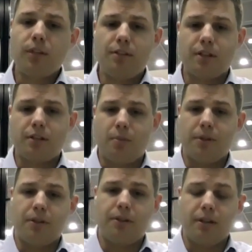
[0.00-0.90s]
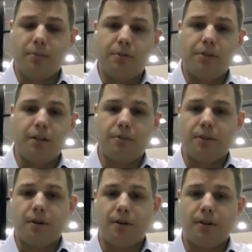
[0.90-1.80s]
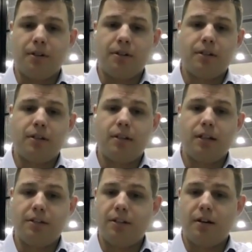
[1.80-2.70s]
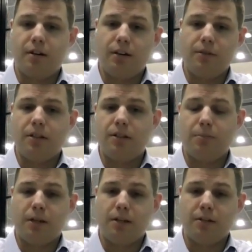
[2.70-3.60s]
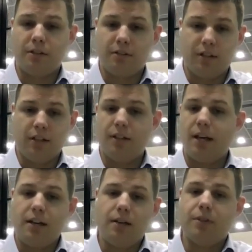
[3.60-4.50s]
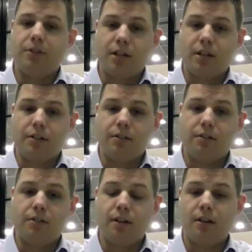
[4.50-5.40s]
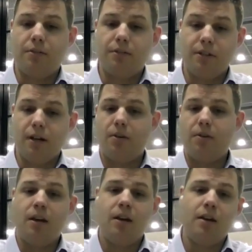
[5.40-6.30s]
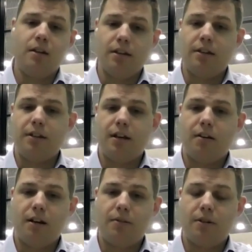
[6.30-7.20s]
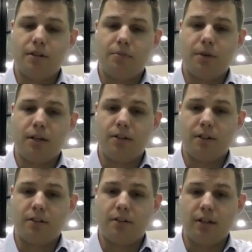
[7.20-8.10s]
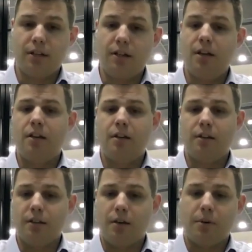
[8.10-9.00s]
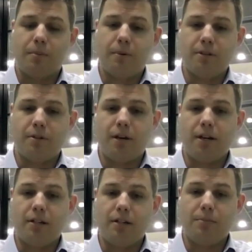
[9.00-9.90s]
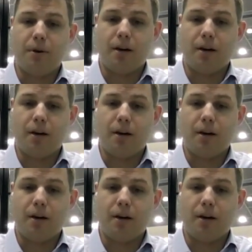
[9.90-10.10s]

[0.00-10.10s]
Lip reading: is a common theme. So you've got SDR 11 is PN 16. That never changes. So if you know that SDR 11 is PN16, you know what the pressure rating of this